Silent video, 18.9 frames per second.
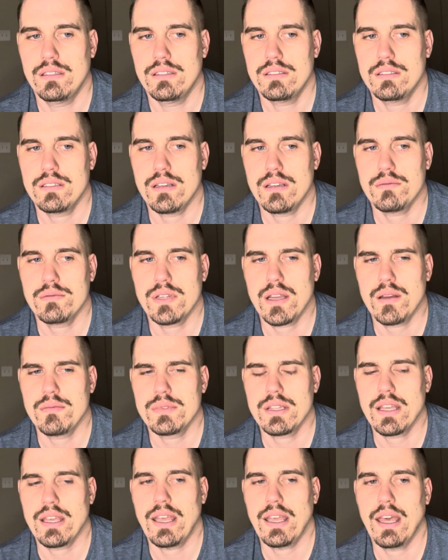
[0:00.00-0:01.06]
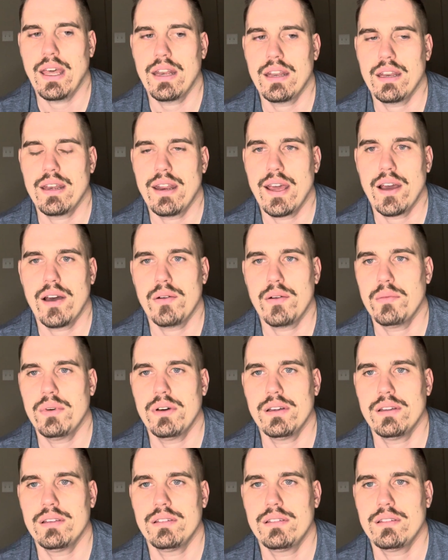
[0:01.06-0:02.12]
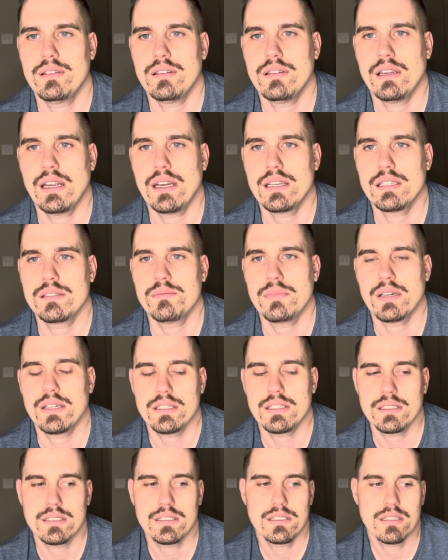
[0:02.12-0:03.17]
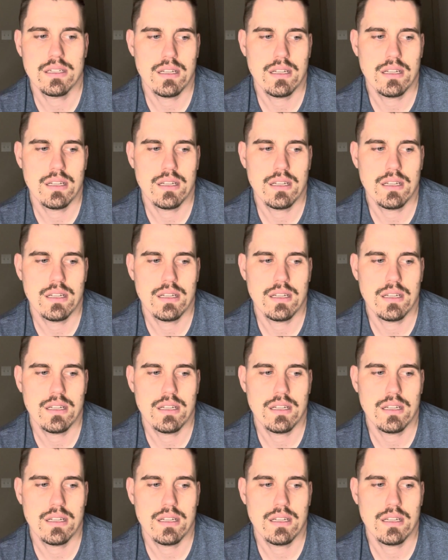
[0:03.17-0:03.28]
Sometimes I get it now, but not as much.